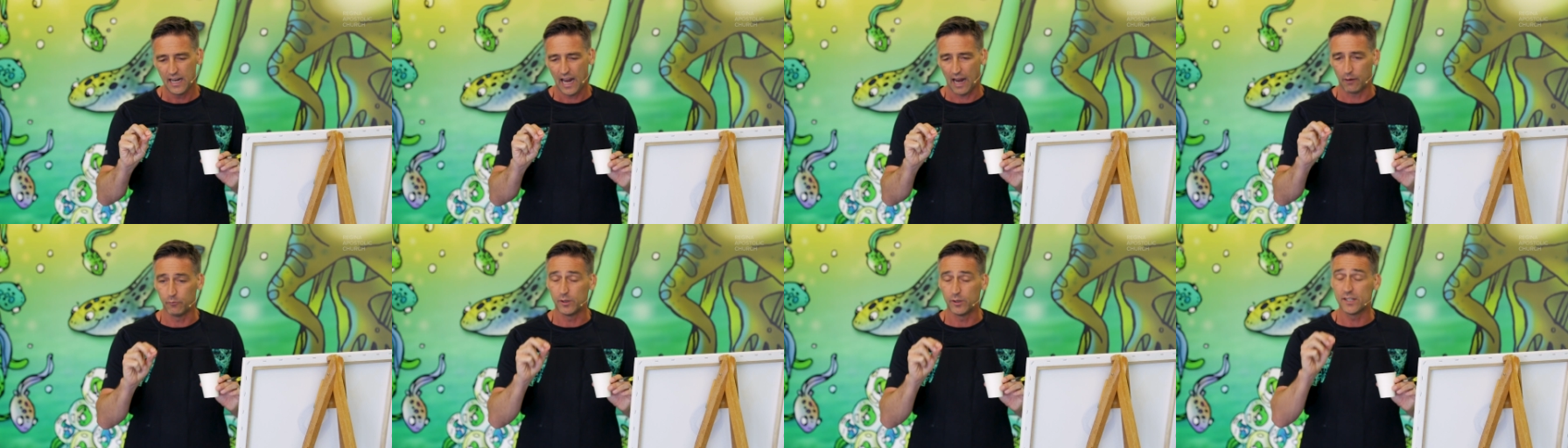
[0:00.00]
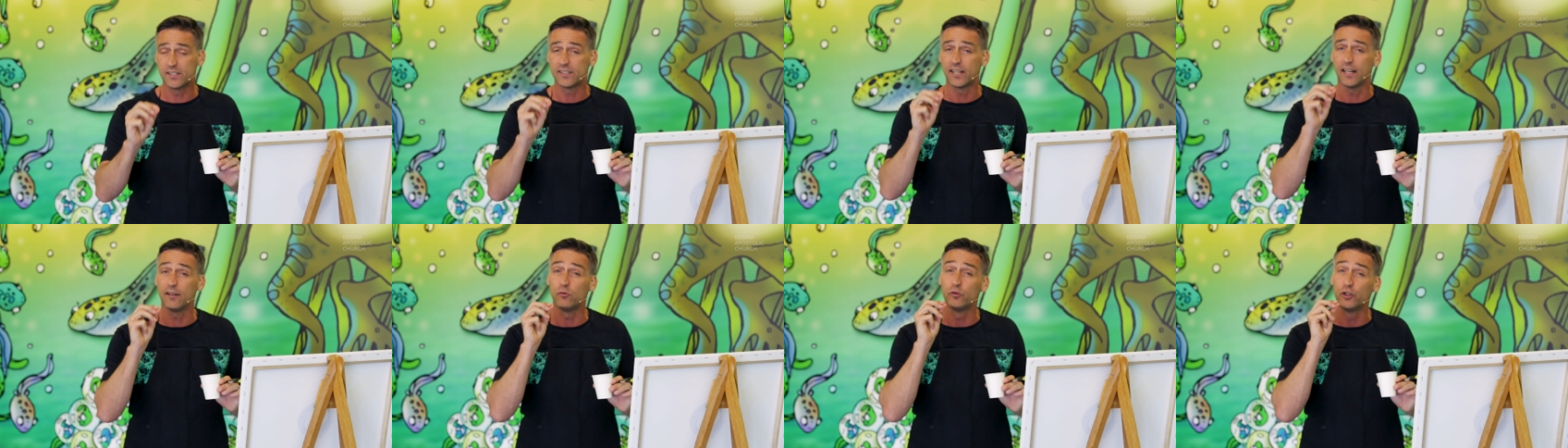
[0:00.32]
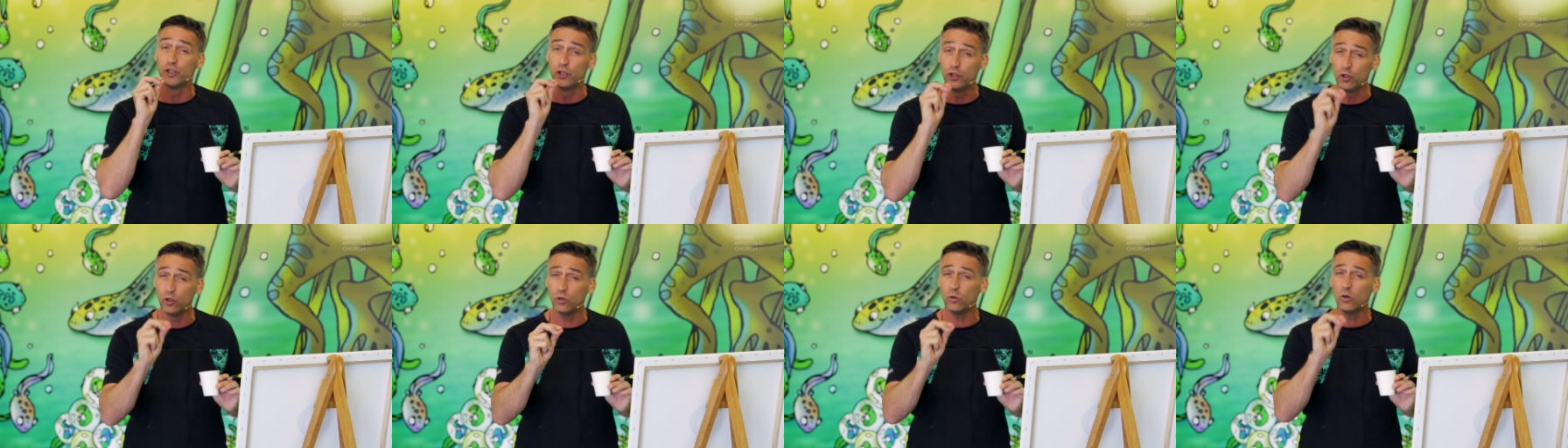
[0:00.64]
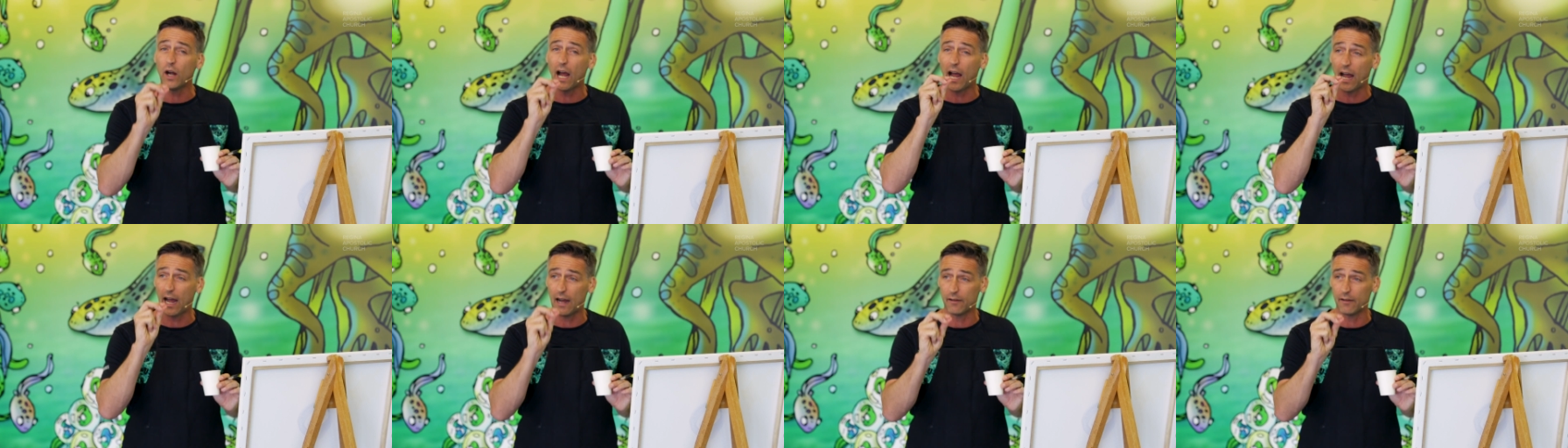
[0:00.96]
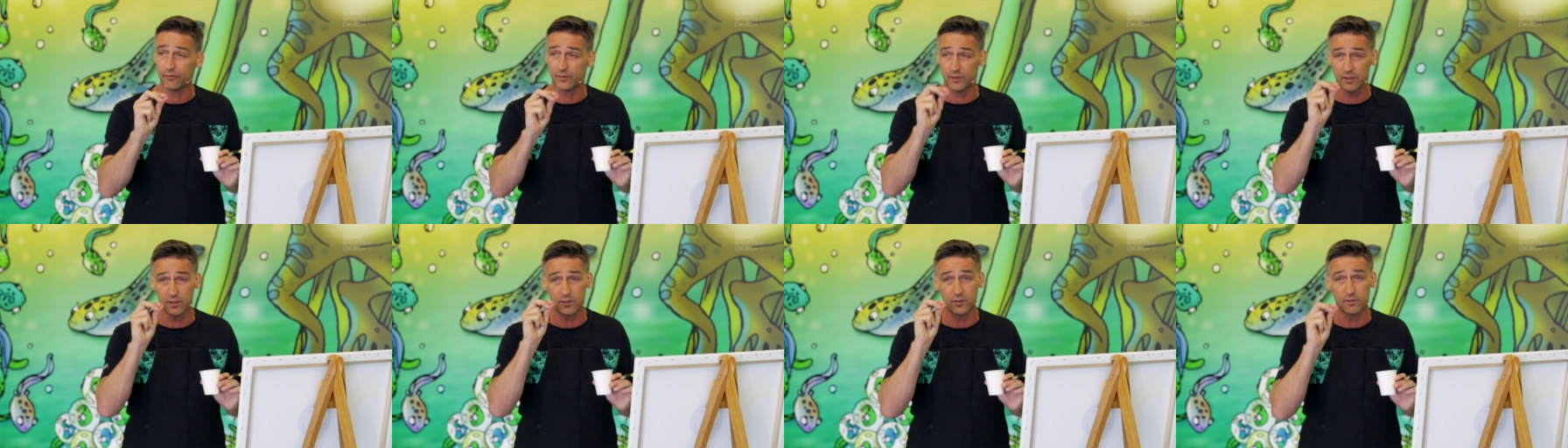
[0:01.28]
And we say, you
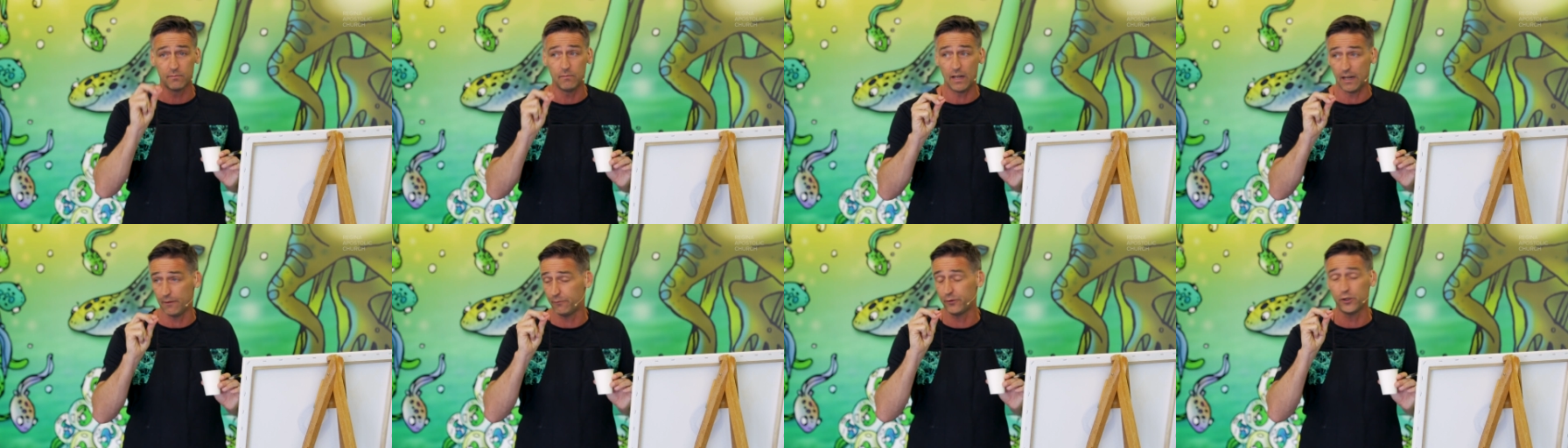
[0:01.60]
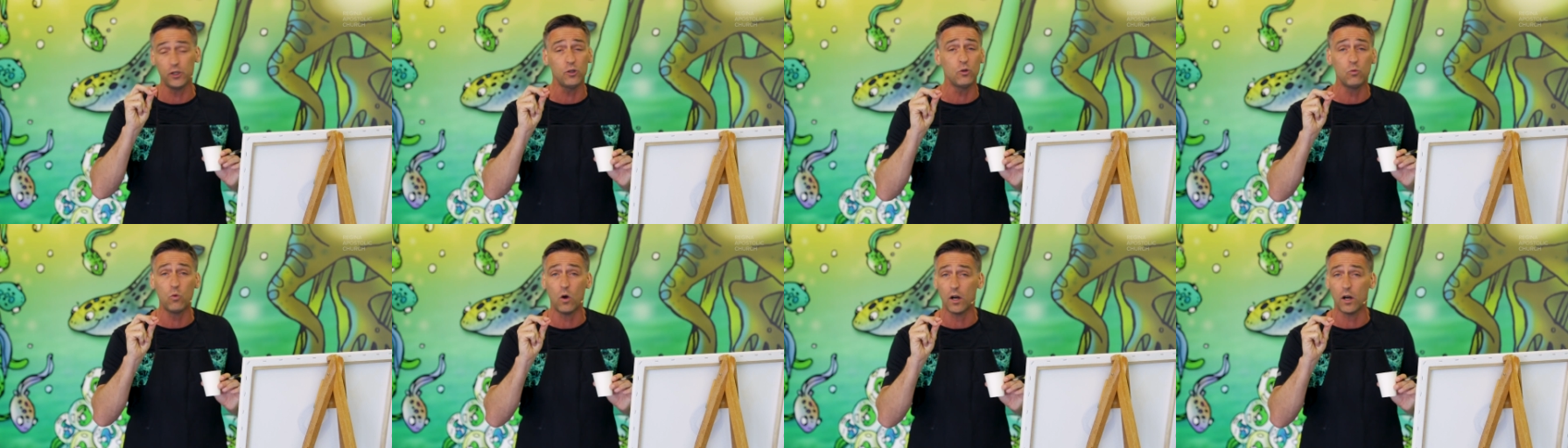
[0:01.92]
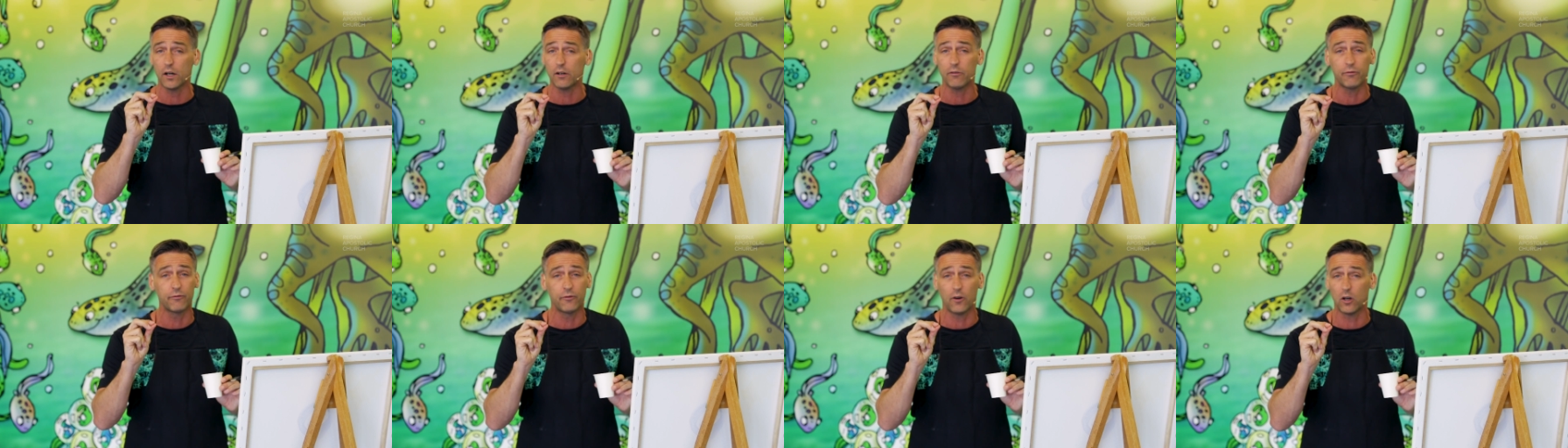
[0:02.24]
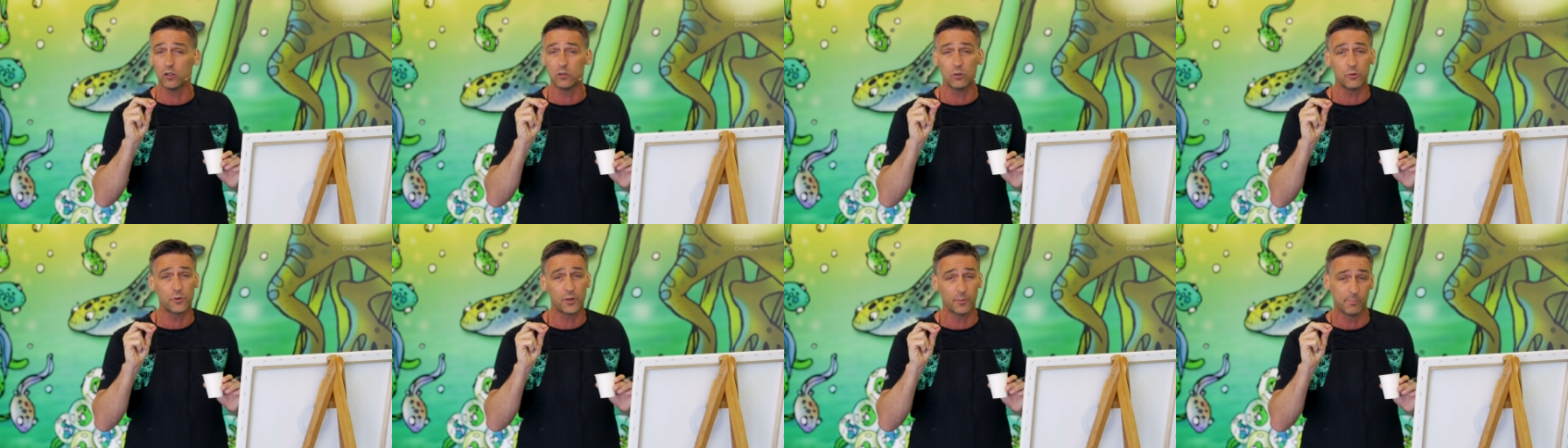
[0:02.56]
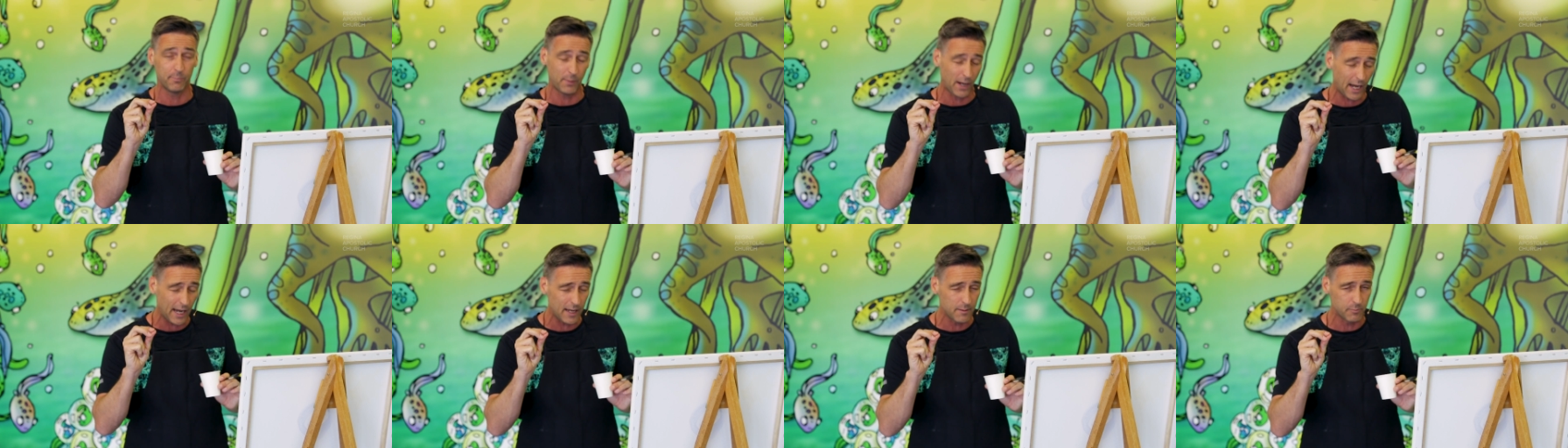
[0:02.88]
have to, if you want to follow the
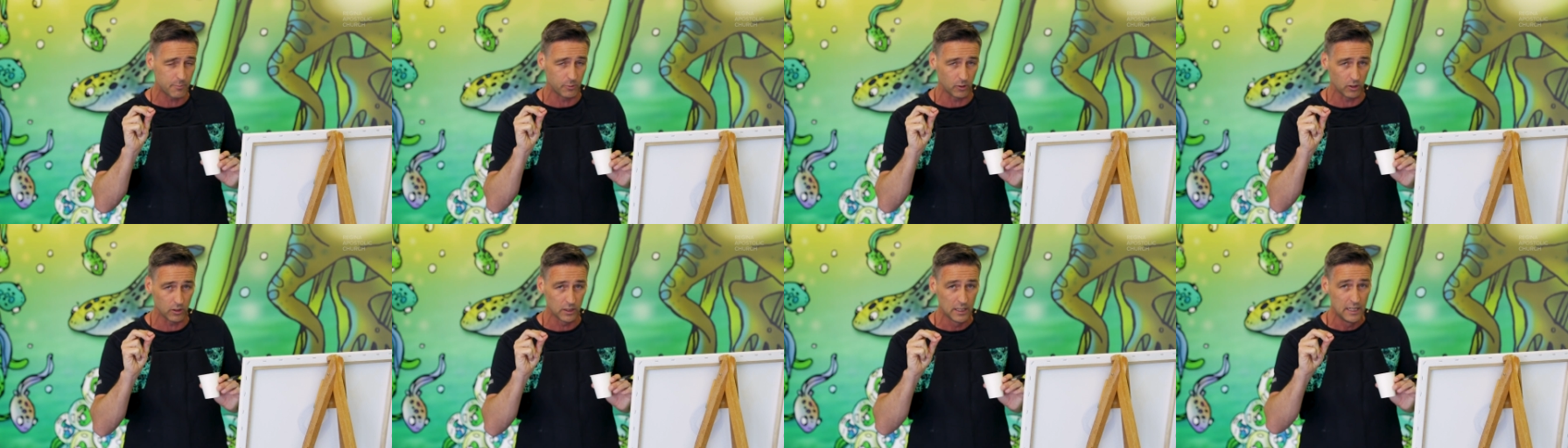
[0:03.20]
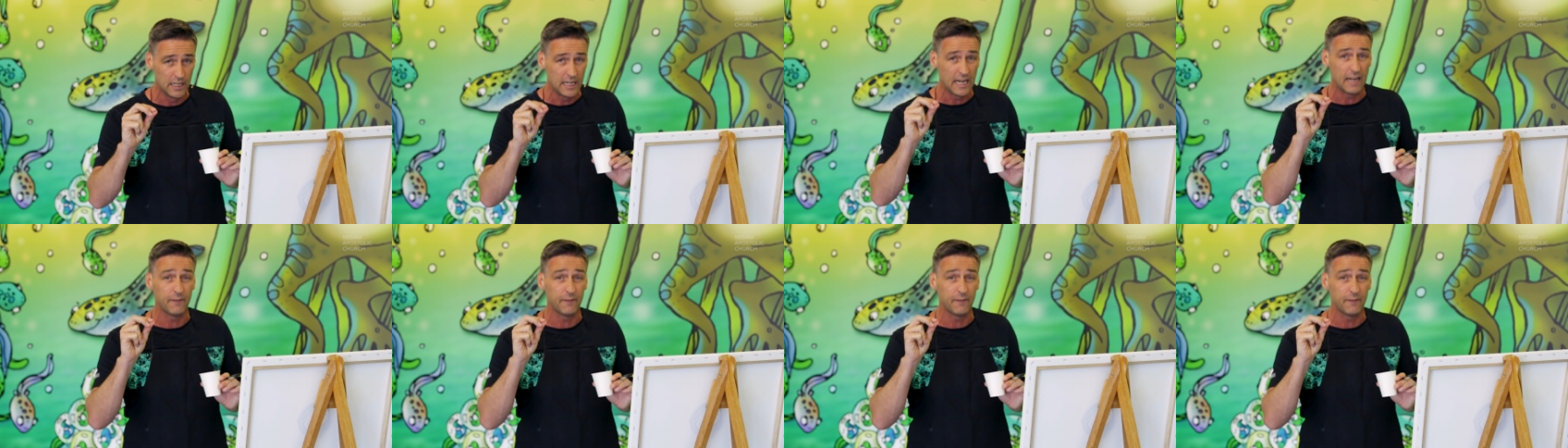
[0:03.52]
Bible,